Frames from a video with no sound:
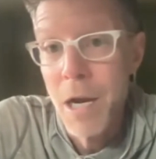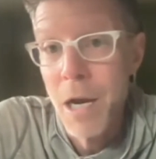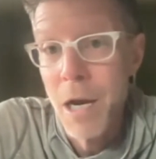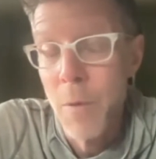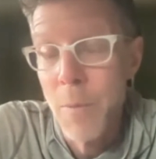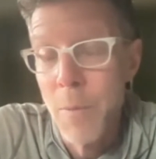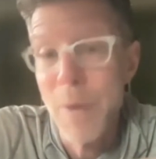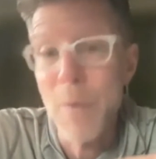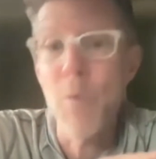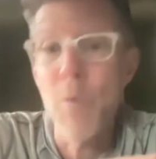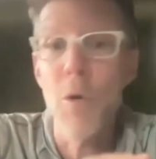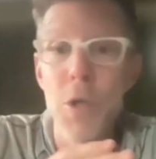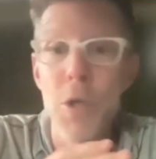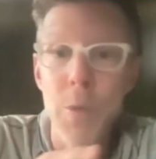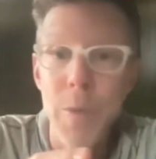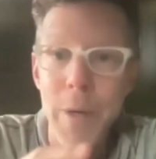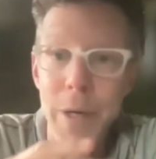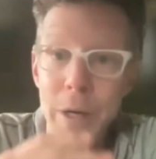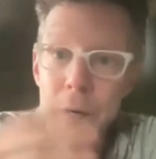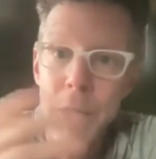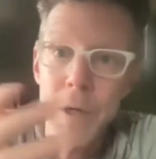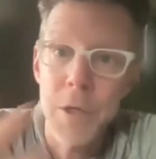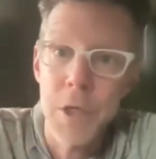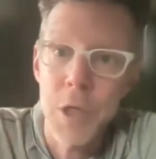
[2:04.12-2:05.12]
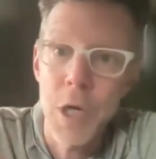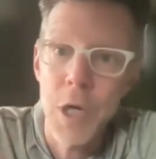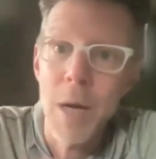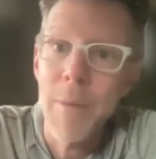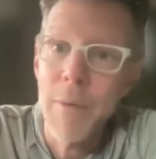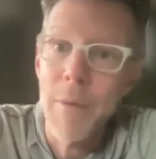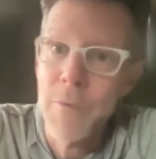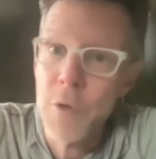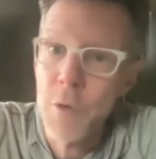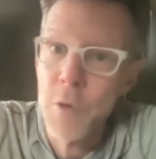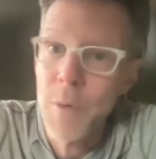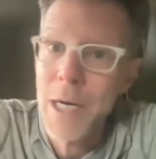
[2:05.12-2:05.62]
we weren't doing a good job
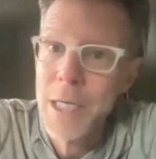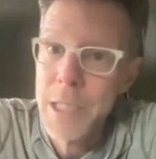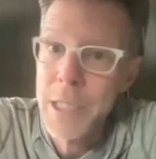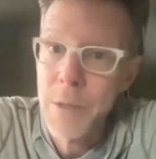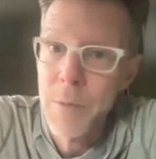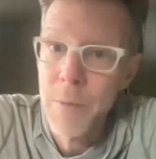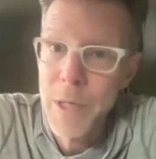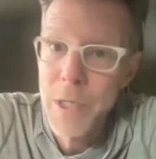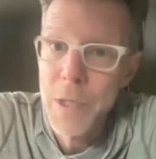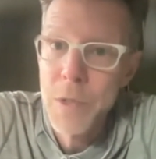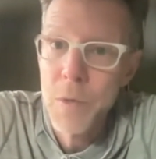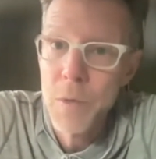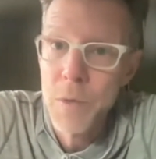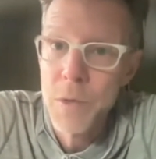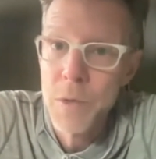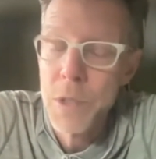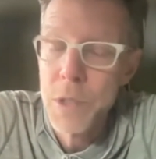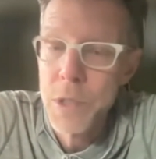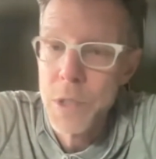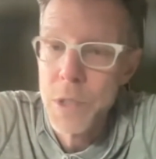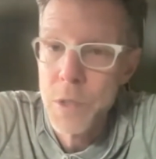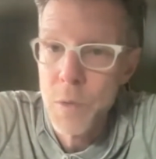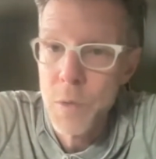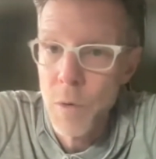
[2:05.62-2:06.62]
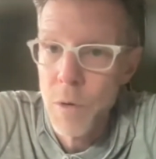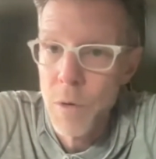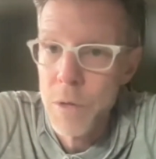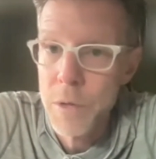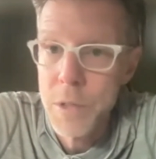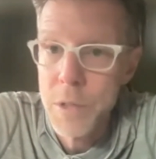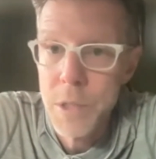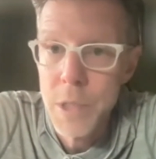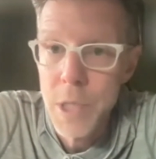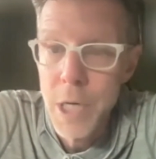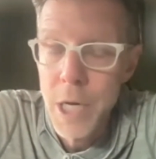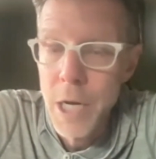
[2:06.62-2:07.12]
of directing resources
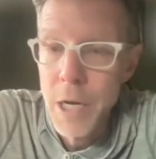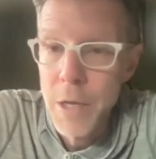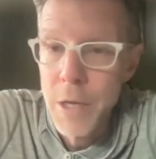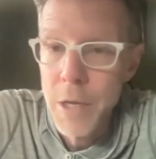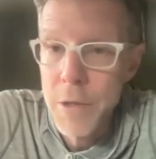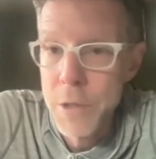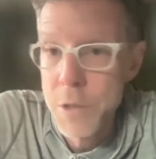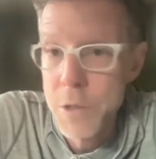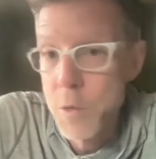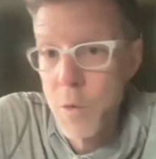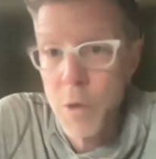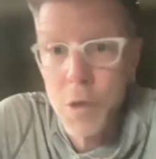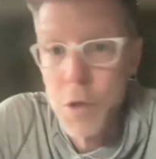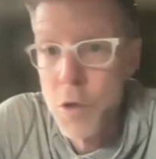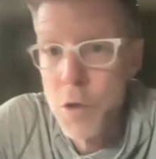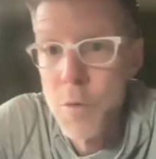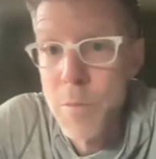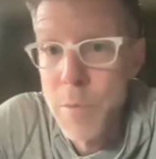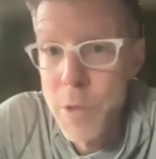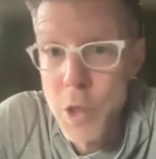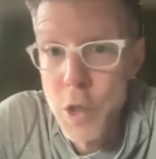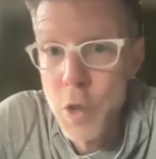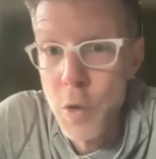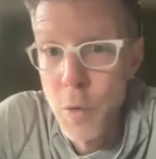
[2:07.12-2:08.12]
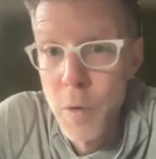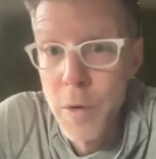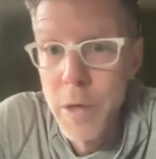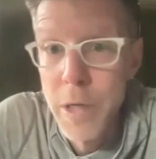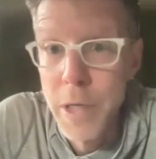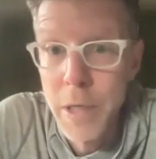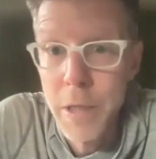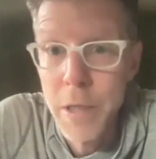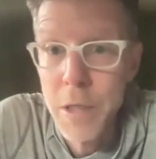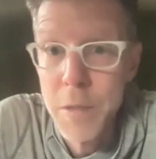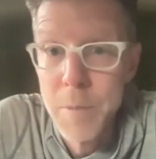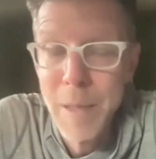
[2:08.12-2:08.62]
towards this sort of new
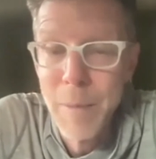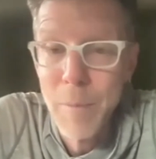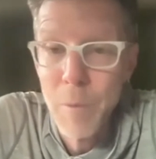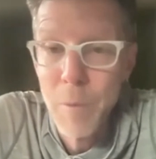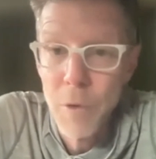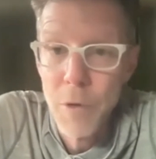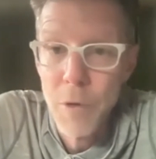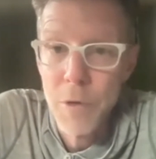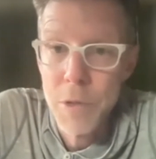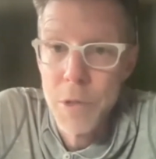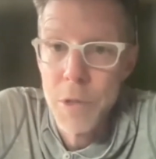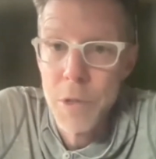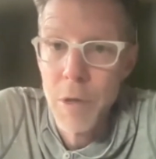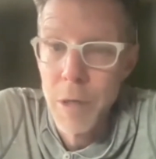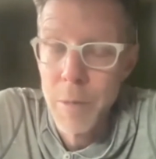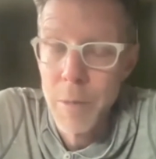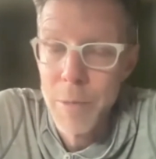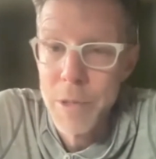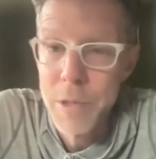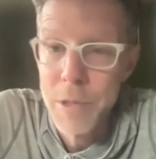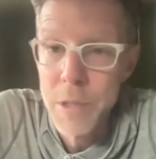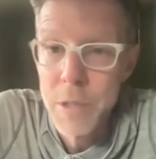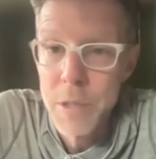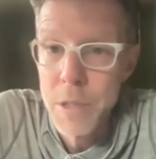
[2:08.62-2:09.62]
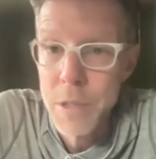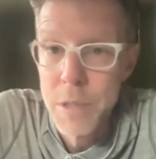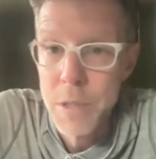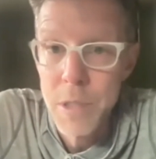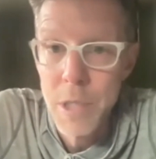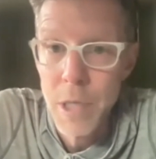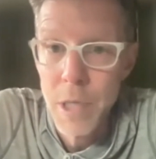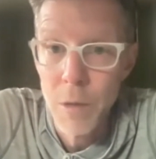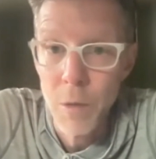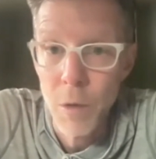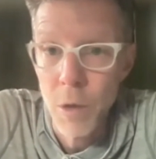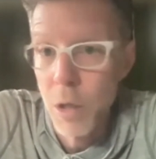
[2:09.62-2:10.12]
majority, these people that are starting businesses
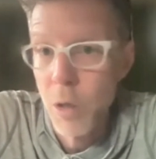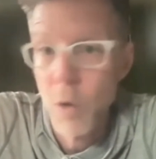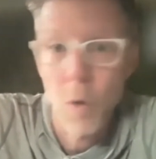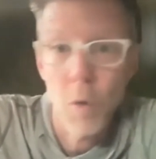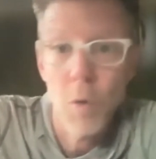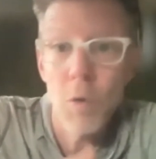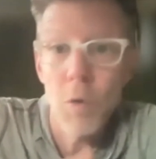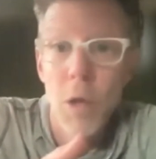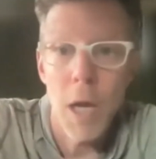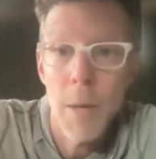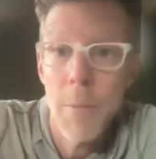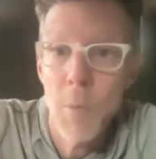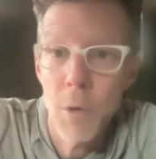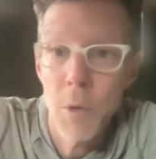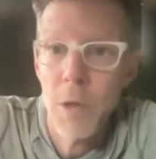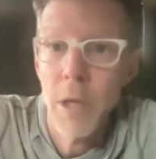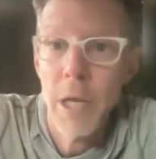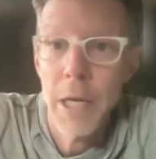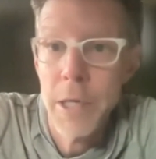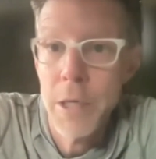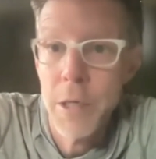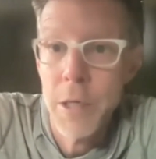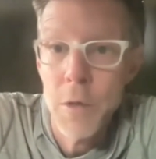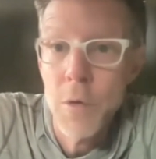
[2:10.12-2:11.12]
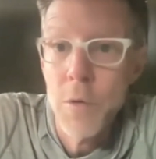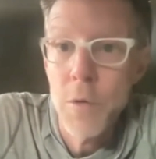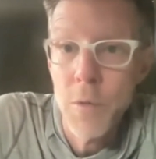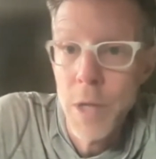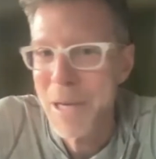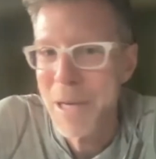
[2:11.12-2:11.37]
that look a whole lot more like you.